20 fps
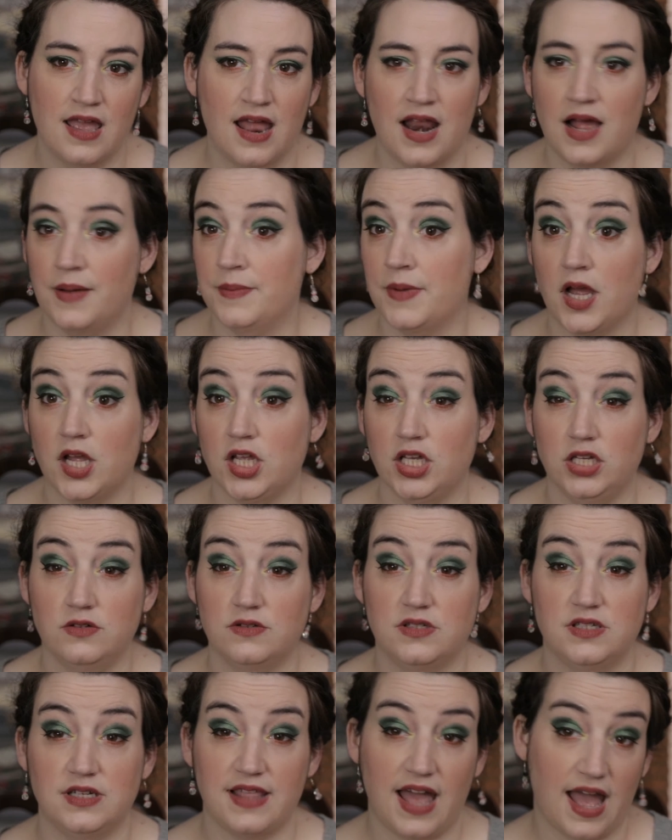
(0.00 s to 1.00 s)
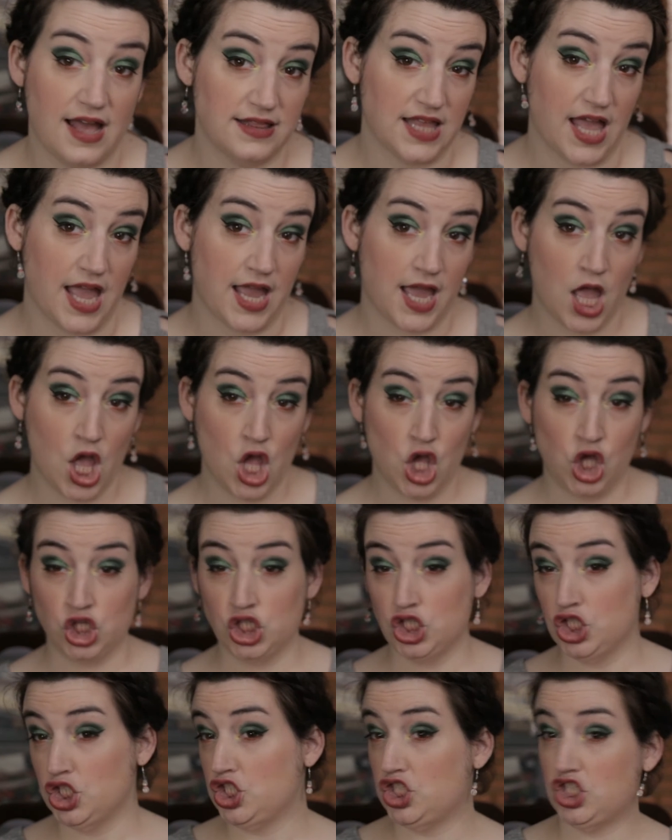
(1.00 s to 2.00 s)
and I'm not used to that like
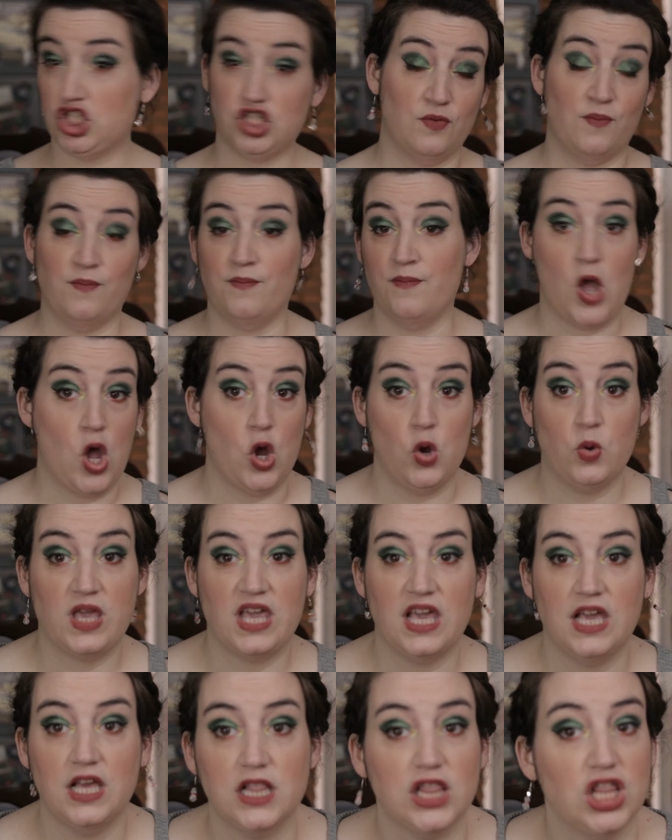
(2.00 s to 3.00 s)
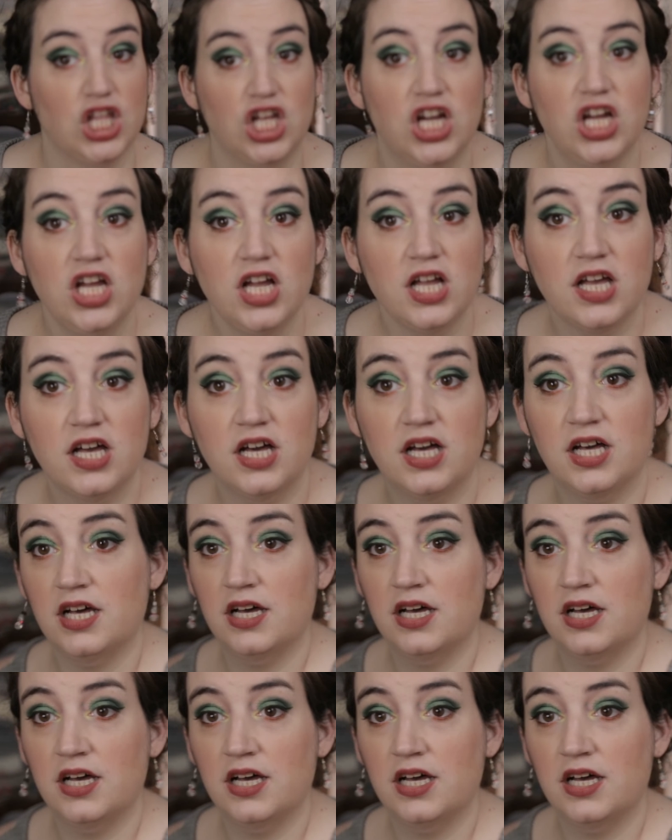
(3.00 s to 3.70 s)
smoky look.